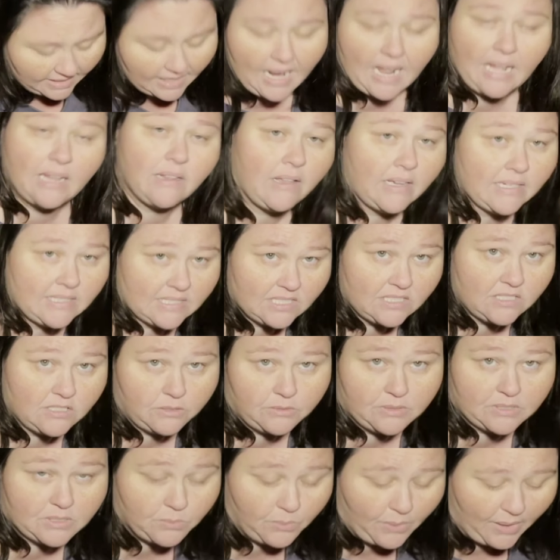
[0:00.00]
I like to
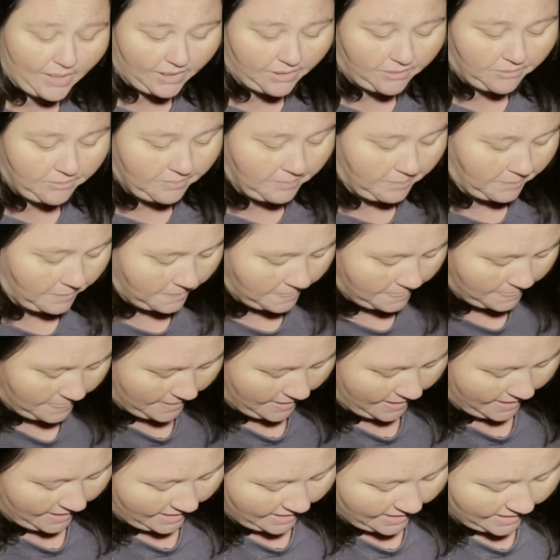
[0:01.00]
do as well.
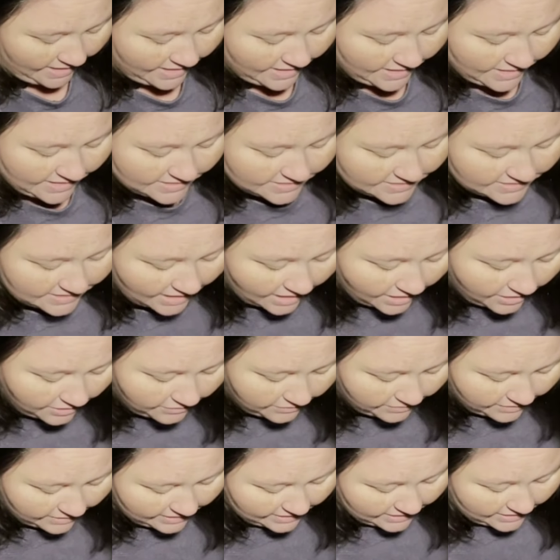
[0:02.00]

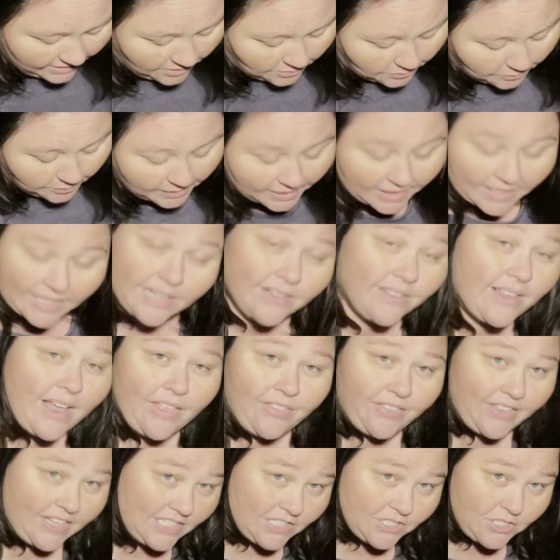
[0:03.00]
So we're going to
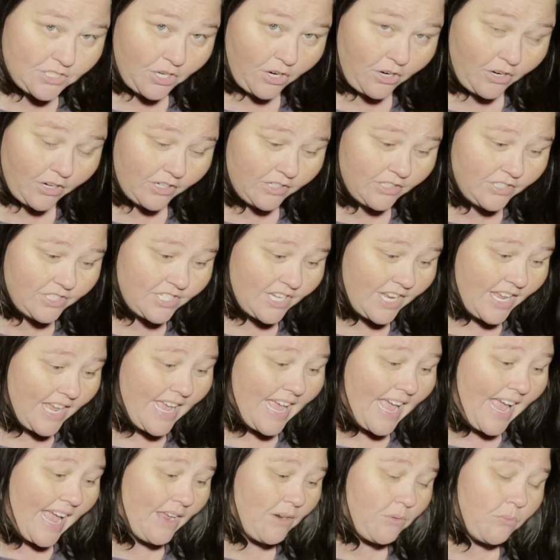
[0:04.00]
let these charge
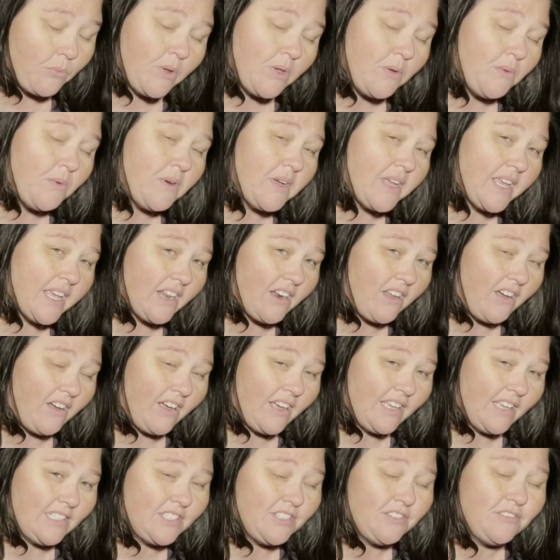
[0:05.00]
and we will get
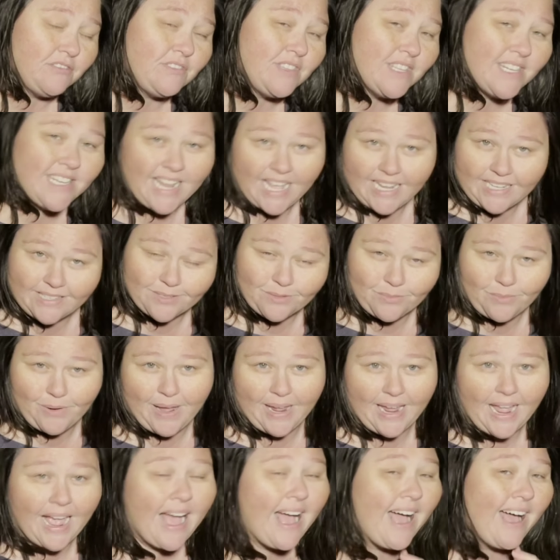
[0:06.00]
on to the next
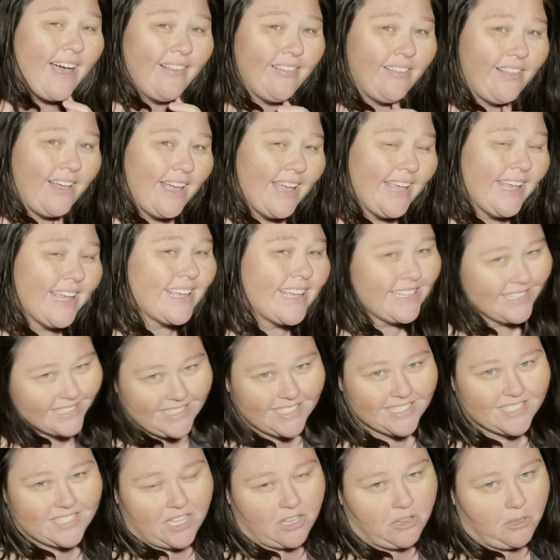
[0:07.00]
way I like
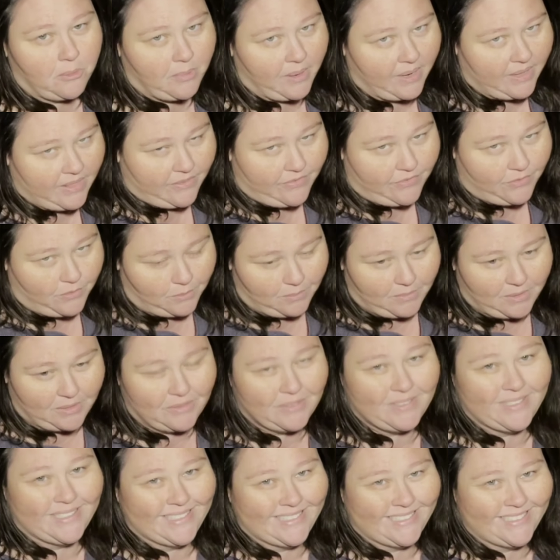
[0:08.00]
to celebrate the full
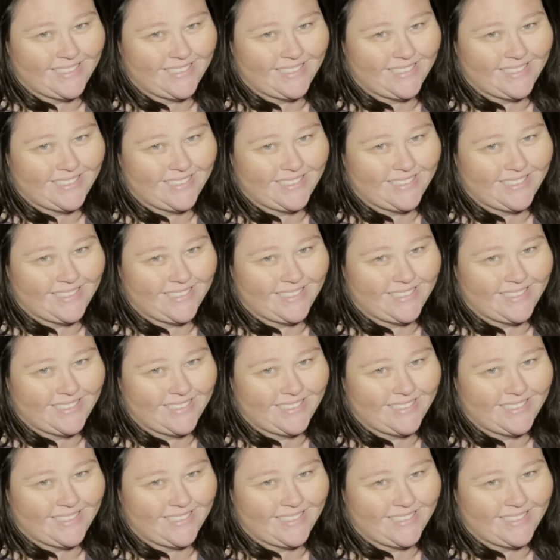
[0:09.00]
moon.